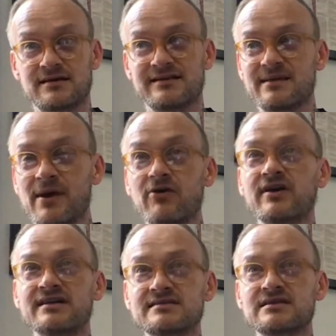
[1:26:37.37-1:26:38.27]
And the
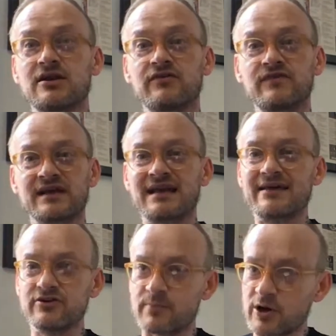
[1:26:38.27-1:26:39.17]
Americans love, like,
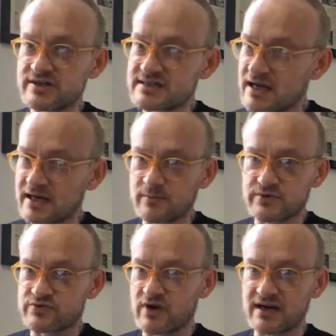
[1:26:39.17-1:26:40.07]
Leonard Bernstein
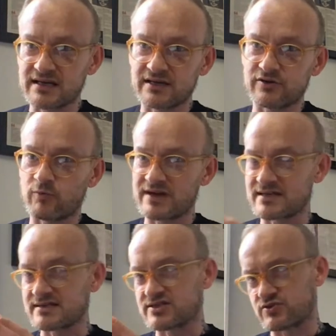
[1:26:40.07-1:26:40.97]
was writing, you know, West
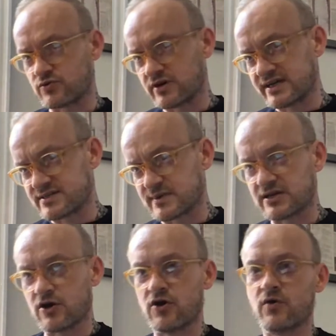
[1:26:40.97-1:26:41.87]
Side Story, as we
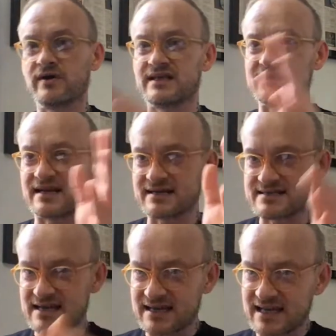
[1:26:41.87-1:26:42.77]
know, and then the
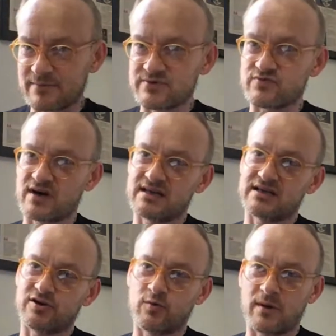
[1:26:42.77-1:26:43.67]
next day he was
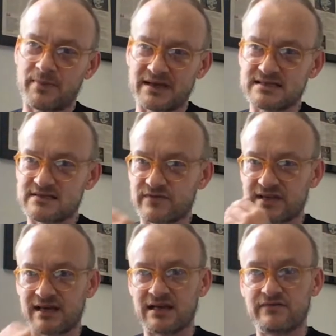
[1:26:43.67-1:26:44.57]
writing, you know, a piece for
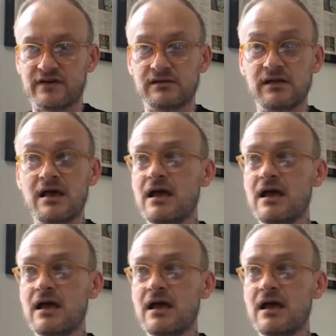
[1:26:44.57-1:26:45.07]
the LA Phil.